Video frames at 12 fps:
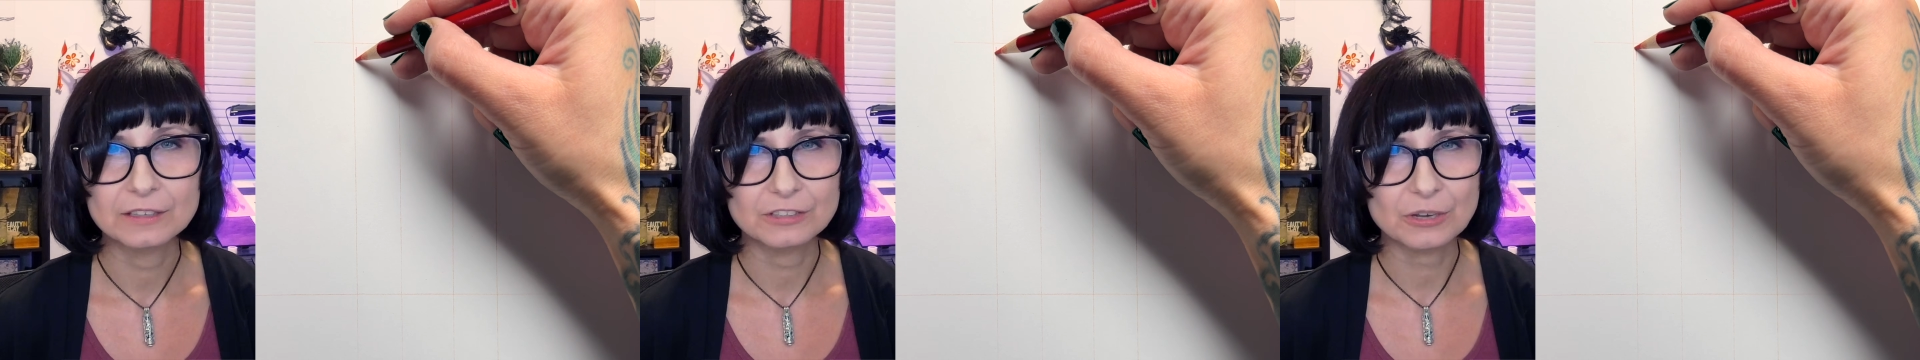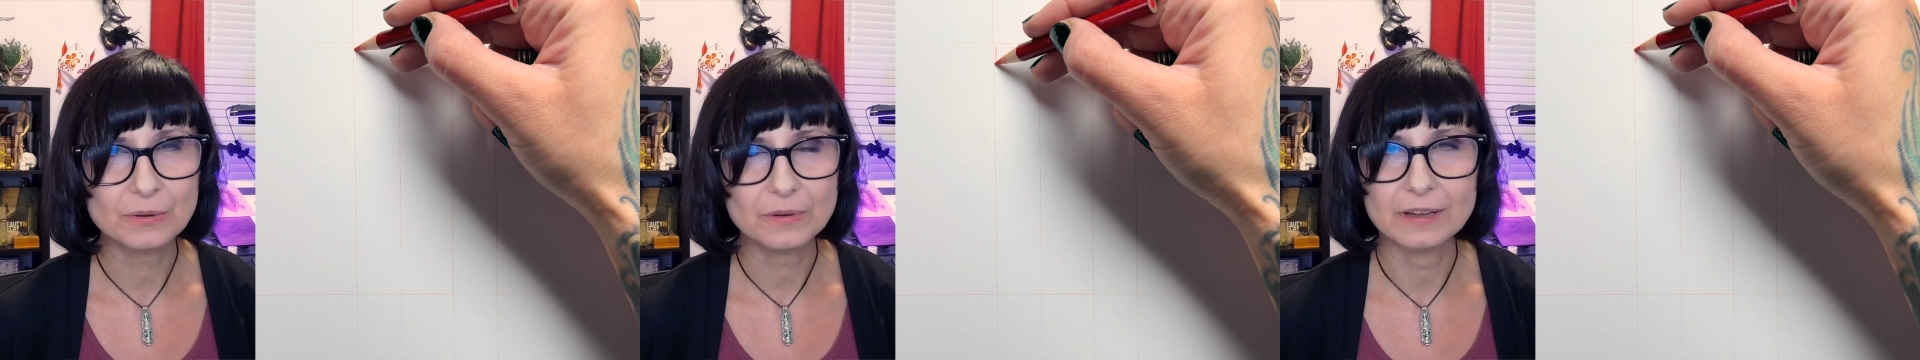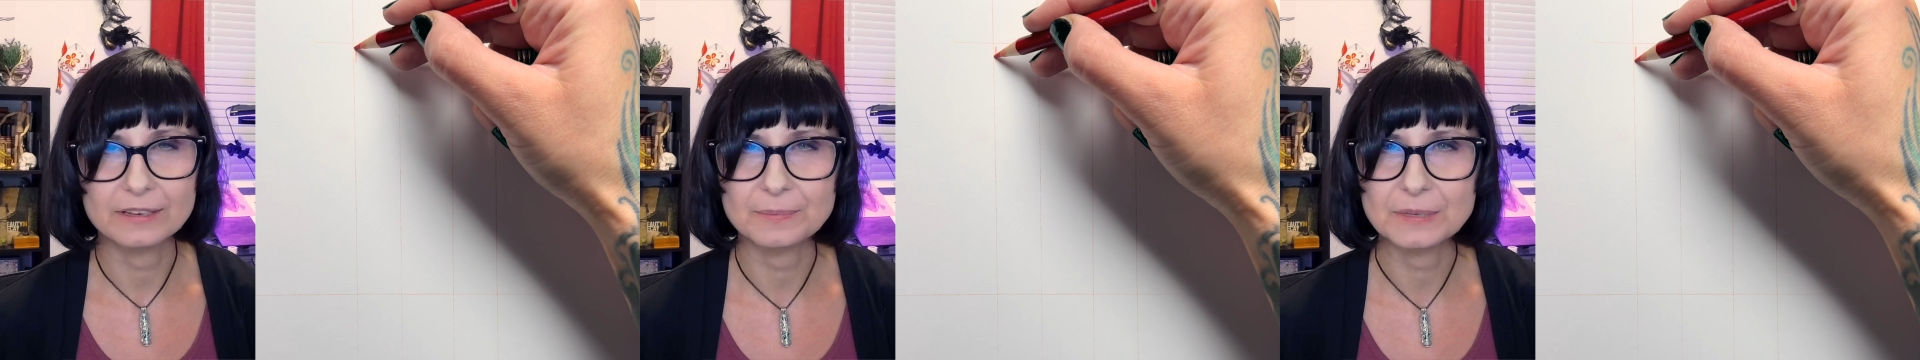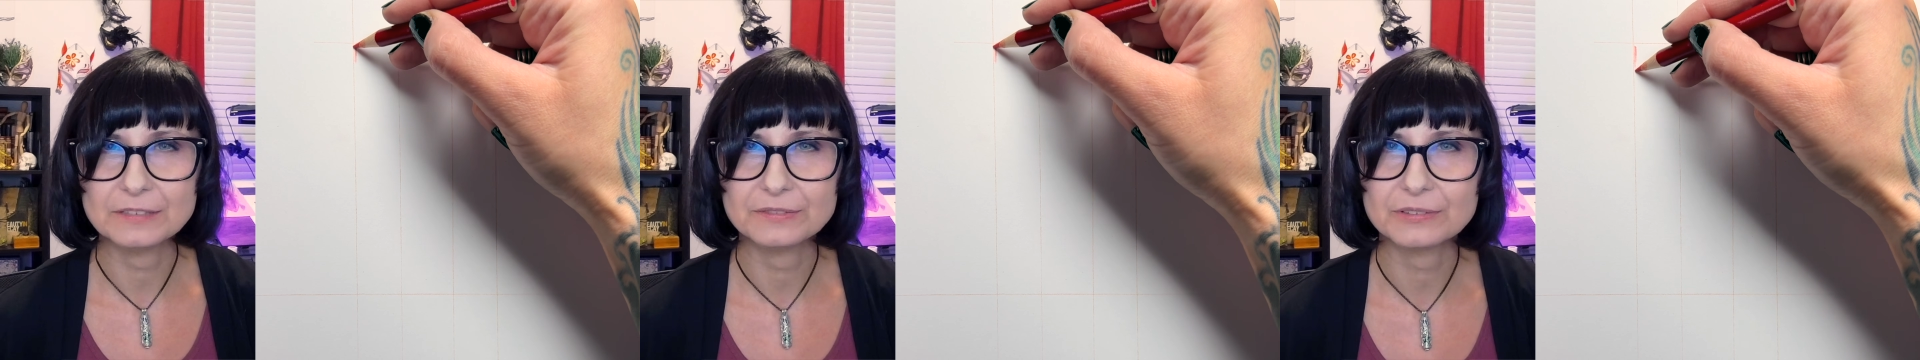So on a
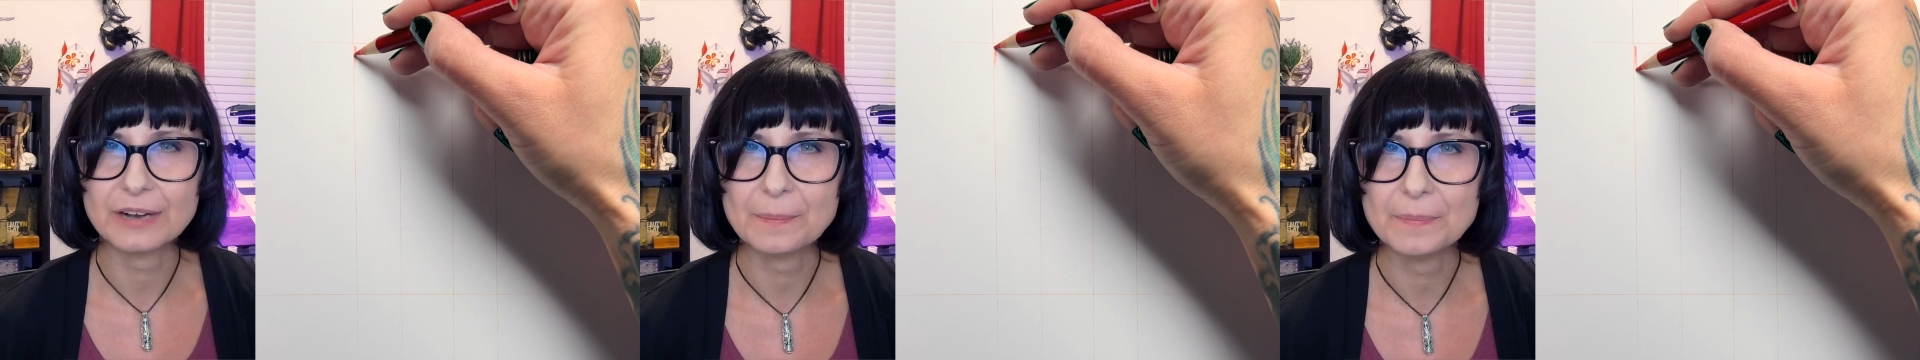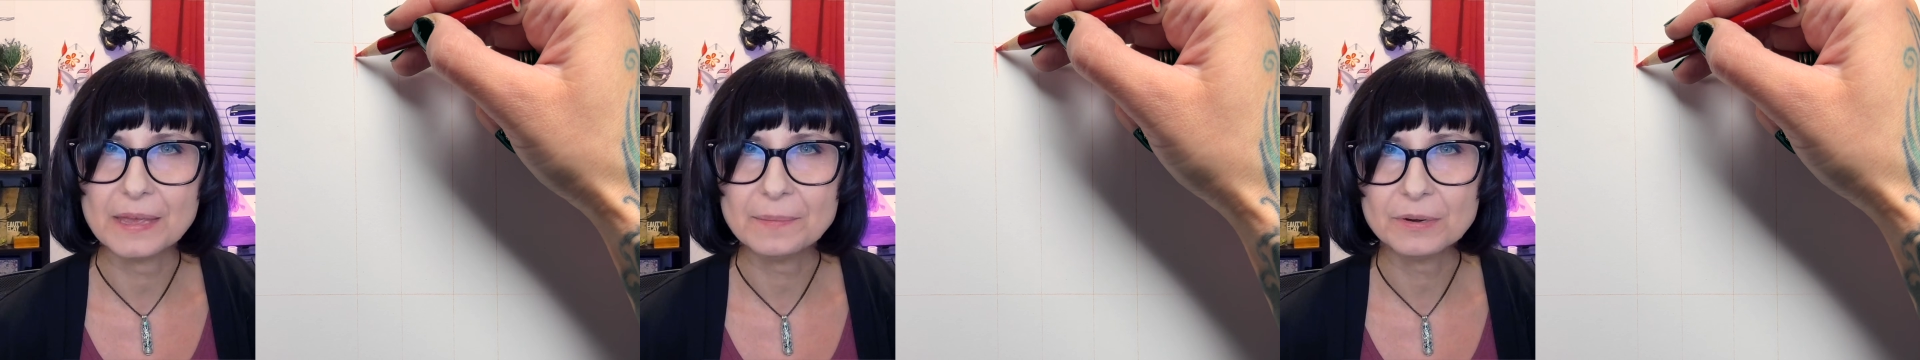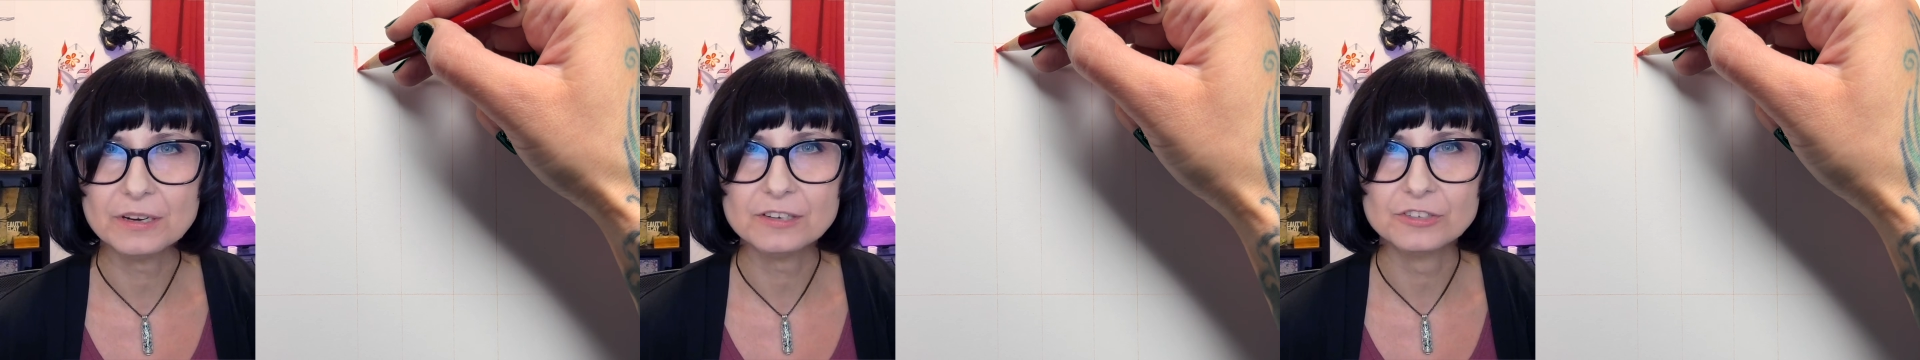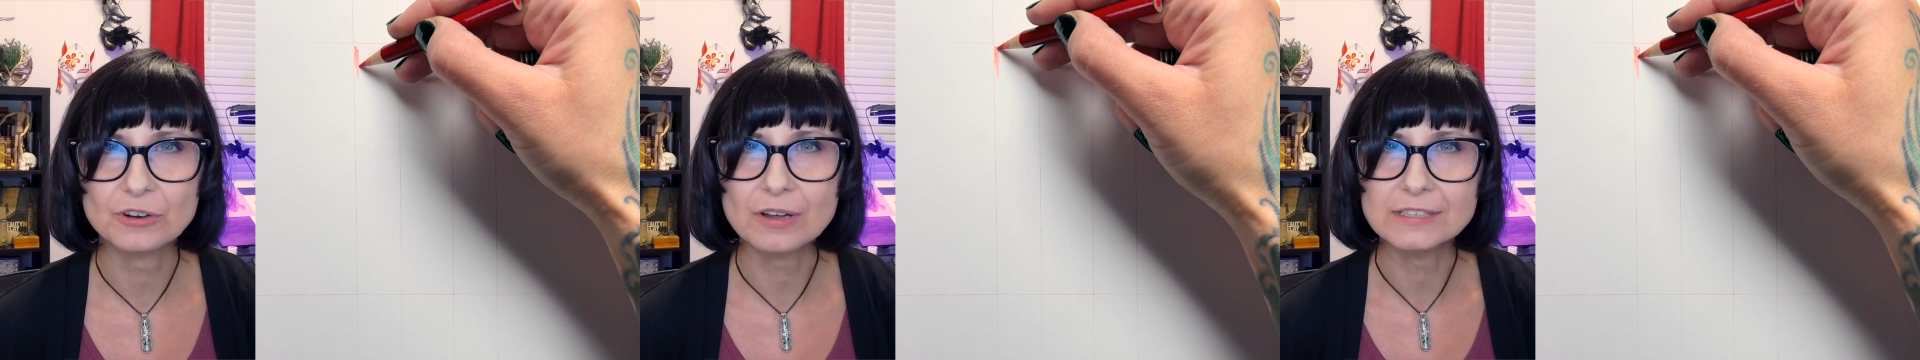piece of scrap paper,
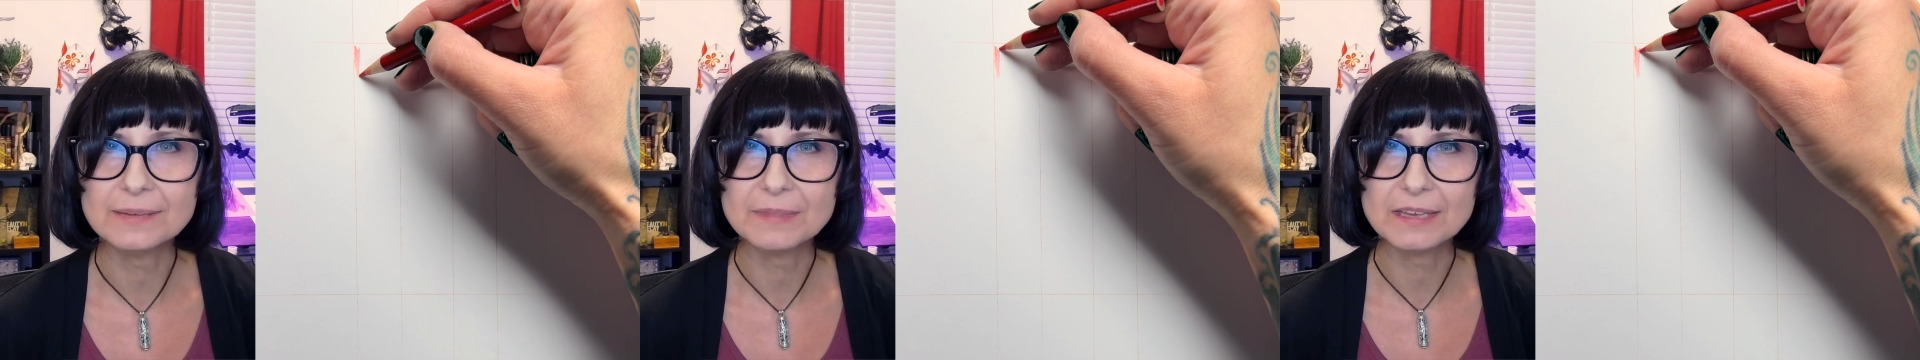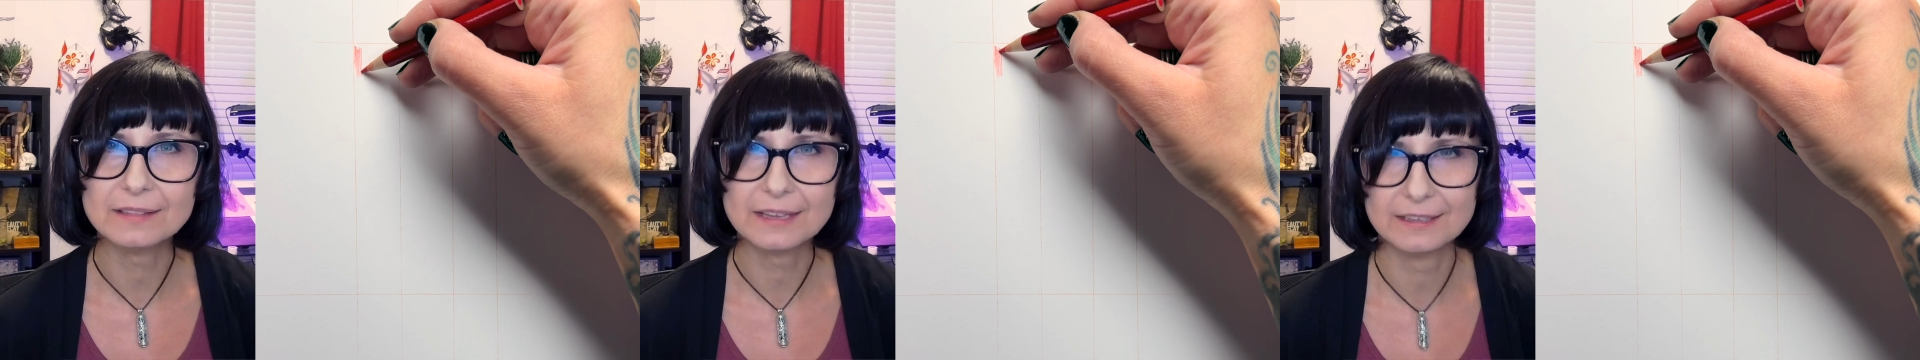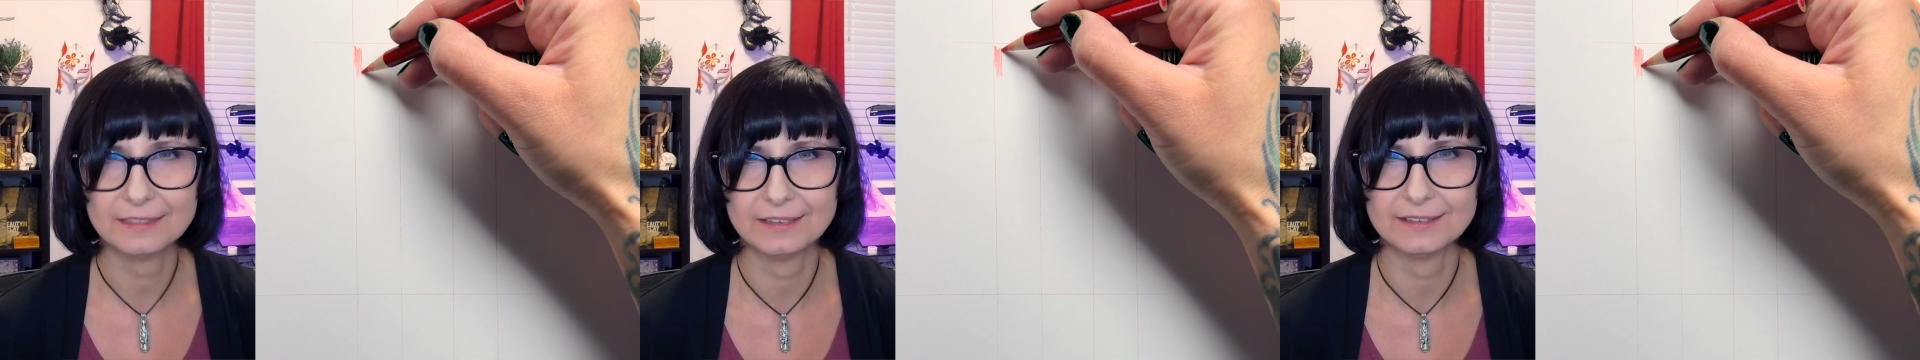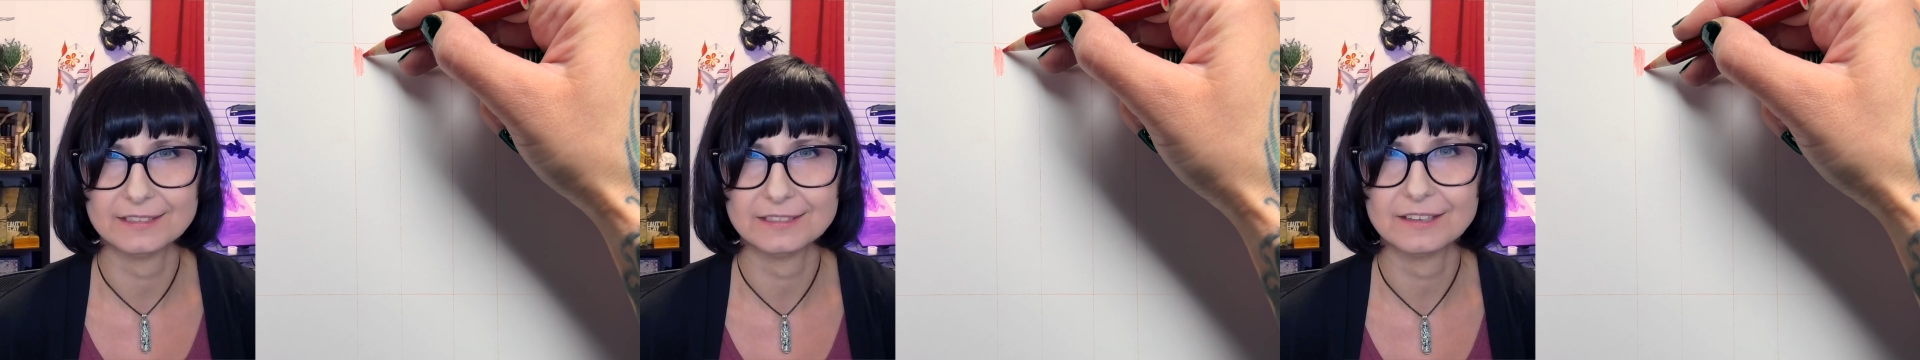draw something like
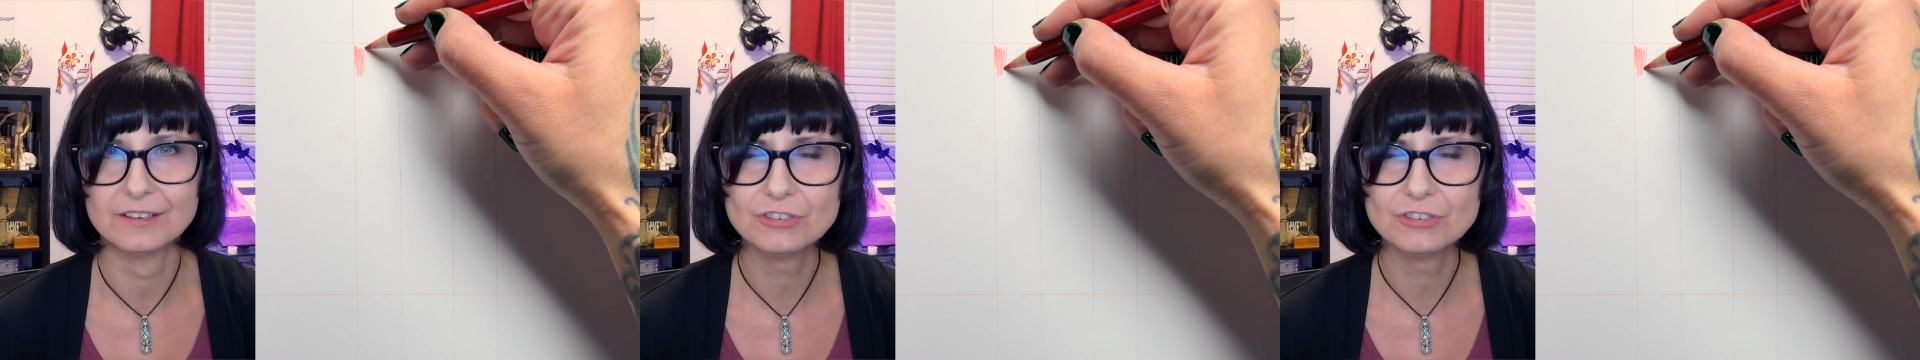this.